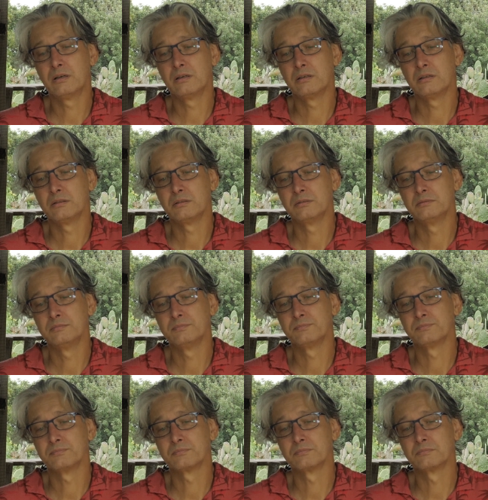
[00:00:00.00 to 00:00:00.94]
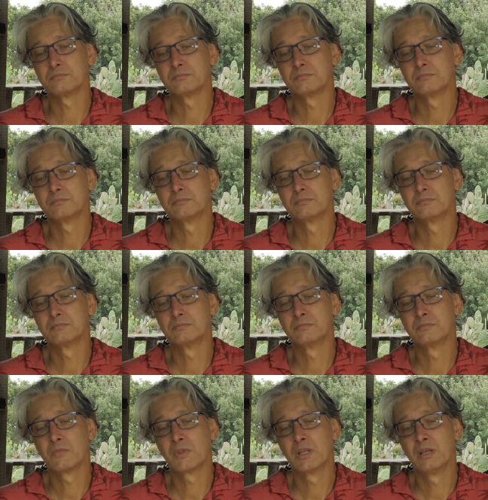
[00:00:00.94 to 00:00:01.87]

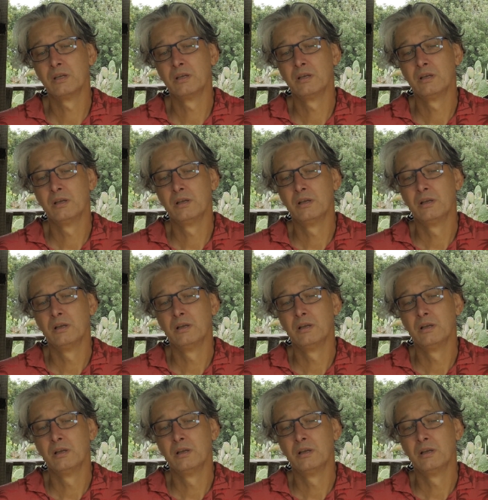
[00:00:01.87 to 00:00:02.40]
Nothing is said.